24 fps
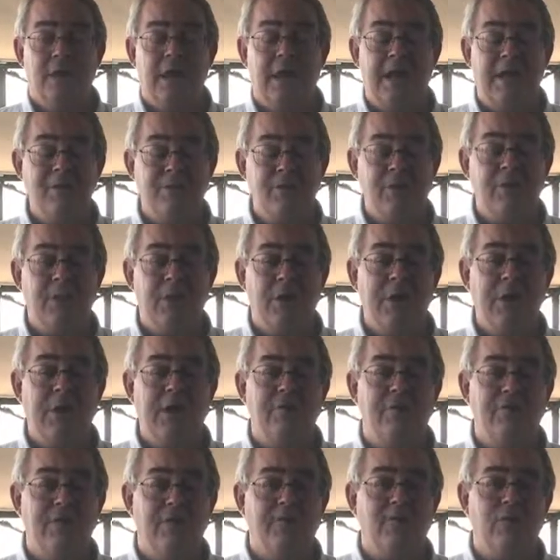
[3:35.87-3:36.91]
Everybody
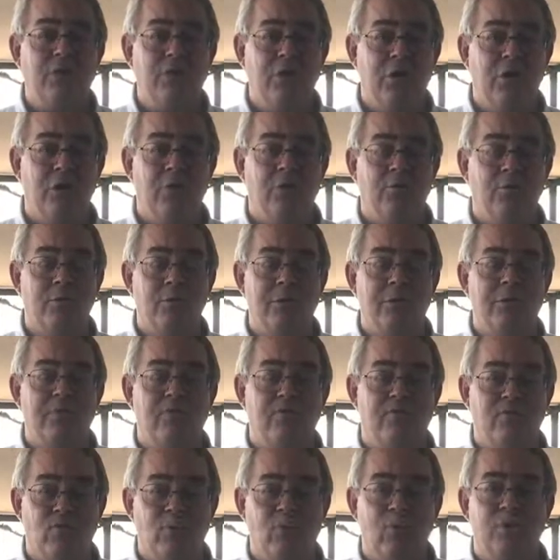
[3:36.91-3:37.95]
I've ever known is
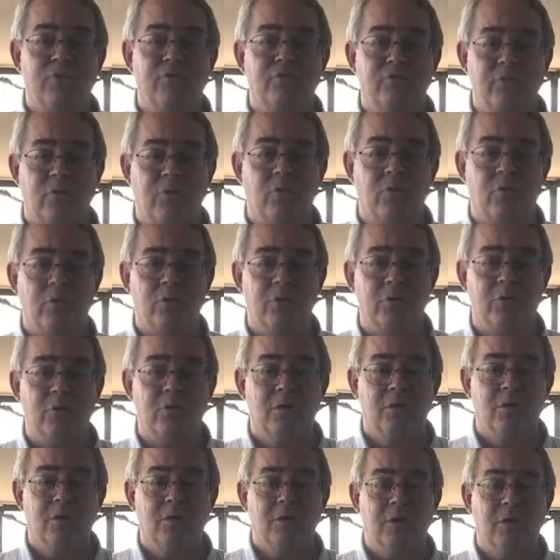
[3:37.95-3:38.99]
for solar.
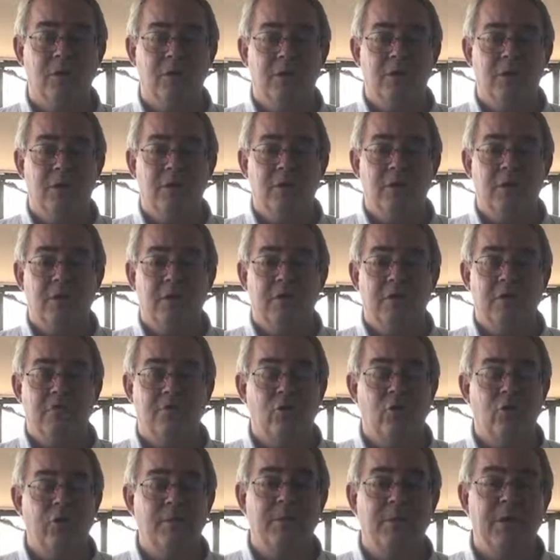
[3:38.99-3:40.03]

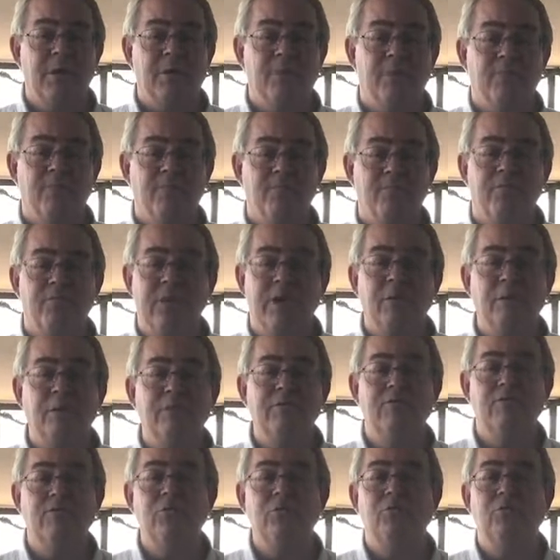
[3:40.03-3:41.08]
There's only been a very
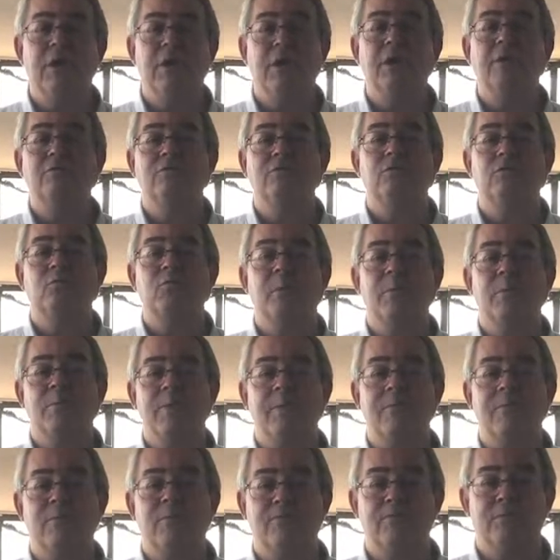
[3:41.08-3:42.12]
few cases where
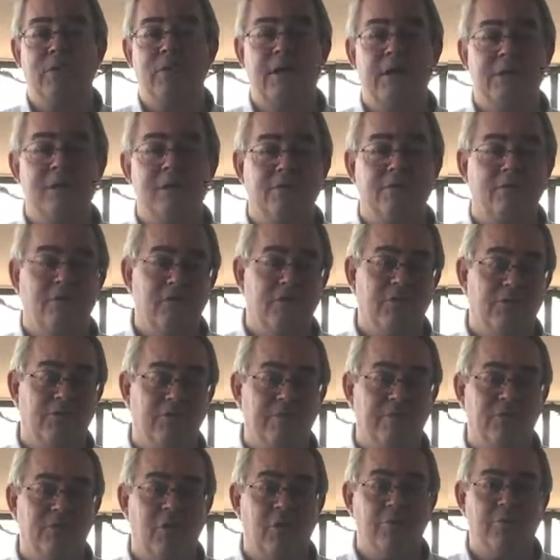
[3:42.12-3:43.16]
people have taken the
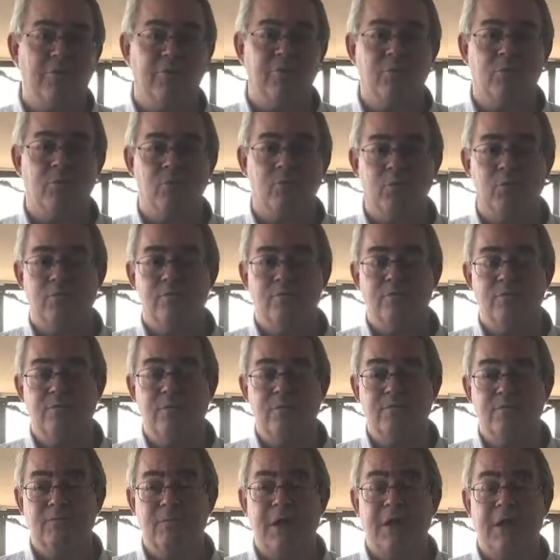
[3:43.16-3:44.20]
systems off their roof.
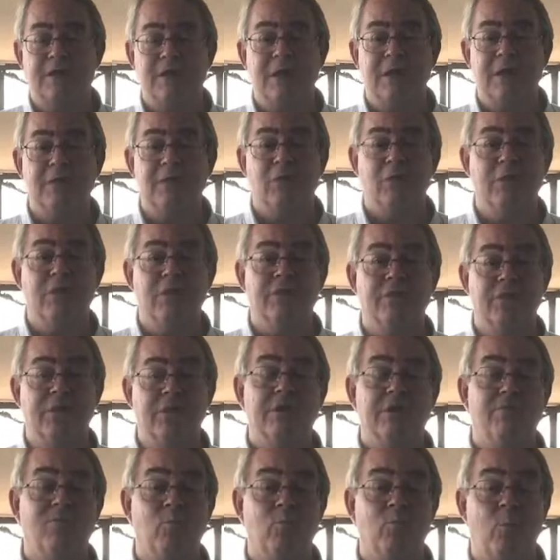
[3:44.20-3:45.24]
In fact, I can only
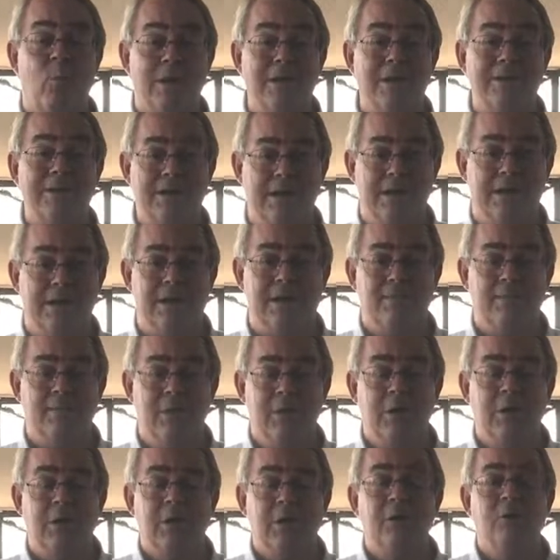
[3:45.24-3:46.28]
think of one time
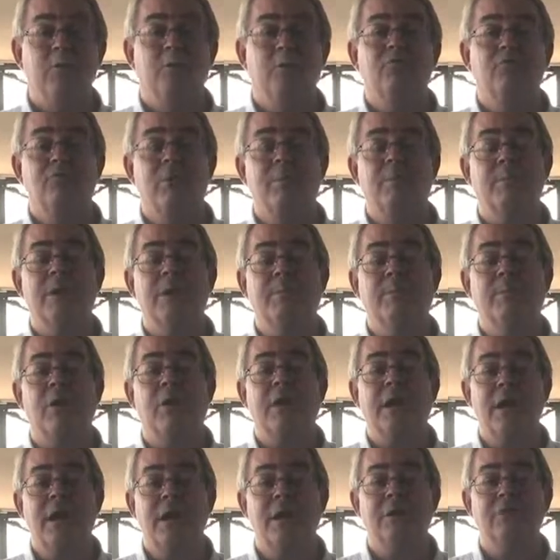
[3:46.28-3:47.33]
where somebody
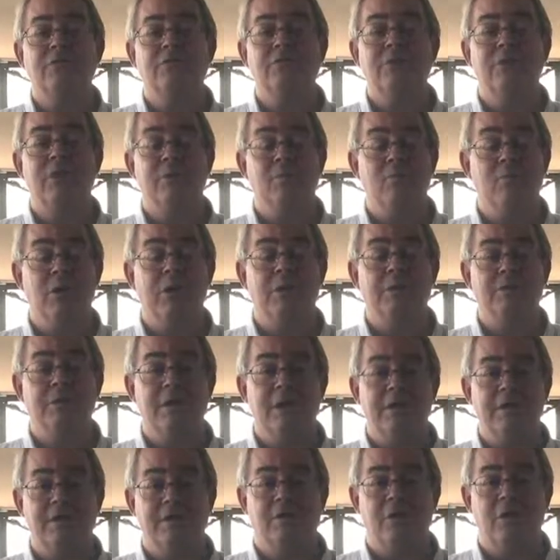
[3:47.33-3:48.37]
bought a house and they wanted
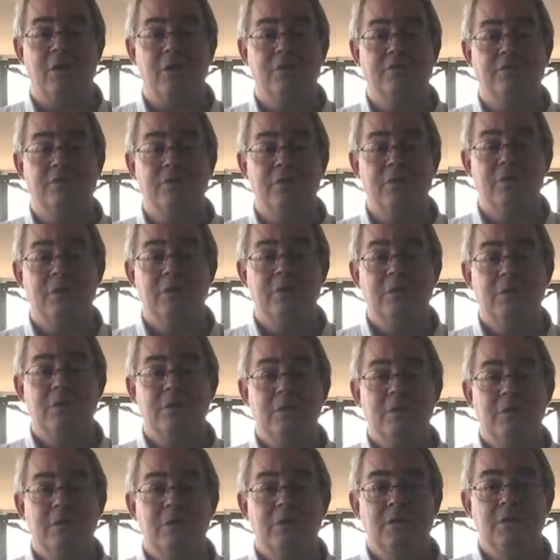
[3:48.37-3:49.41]
it taken off.
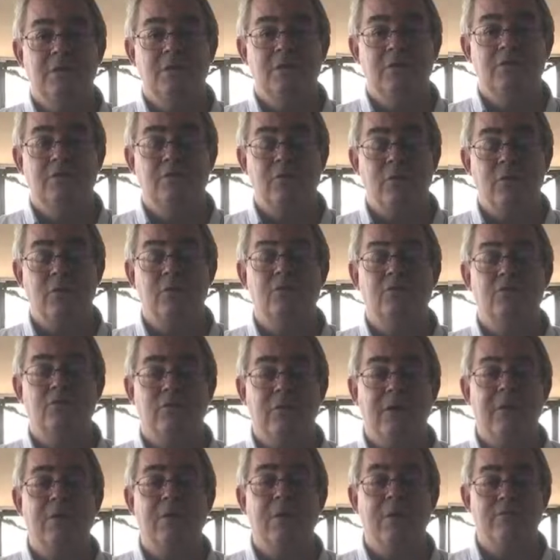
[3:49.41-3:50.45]
Solar is
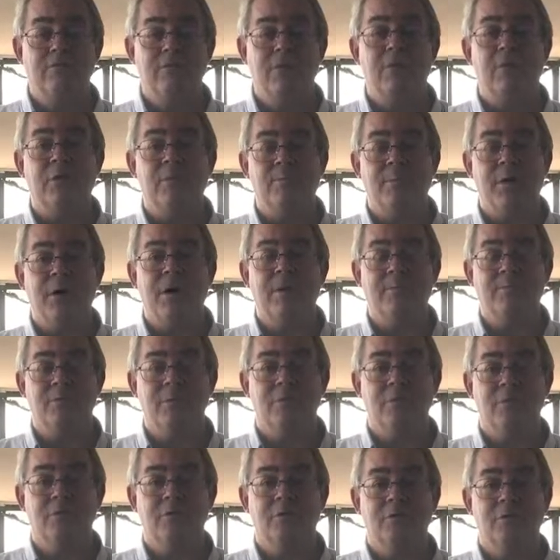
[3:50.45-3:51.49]
very, very
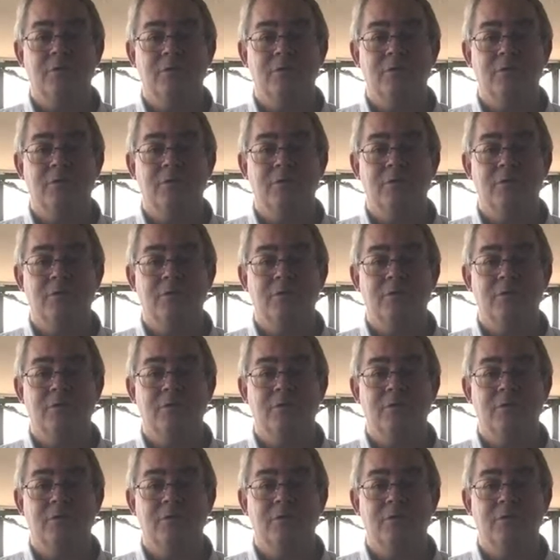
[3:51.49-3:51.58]
popular.